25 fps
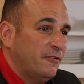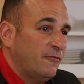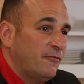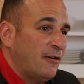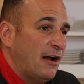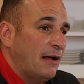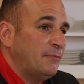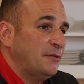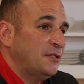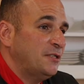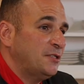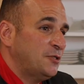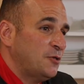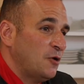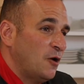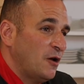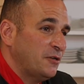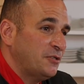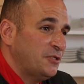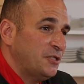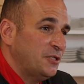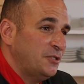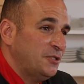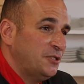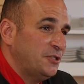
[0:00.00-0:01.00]
wrapped in
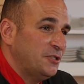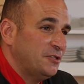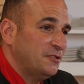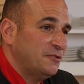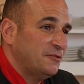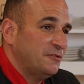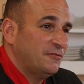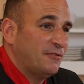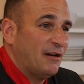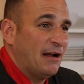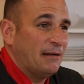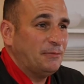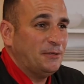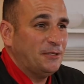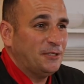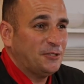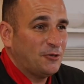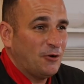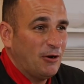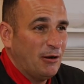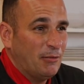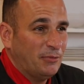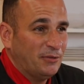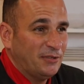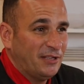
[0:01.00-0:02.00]
sausage, wrapped in
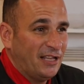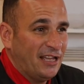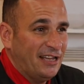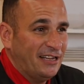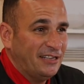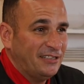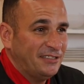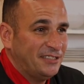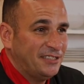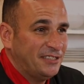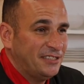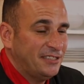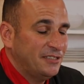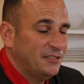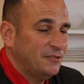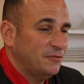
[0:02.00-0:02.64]
scrambled eggs,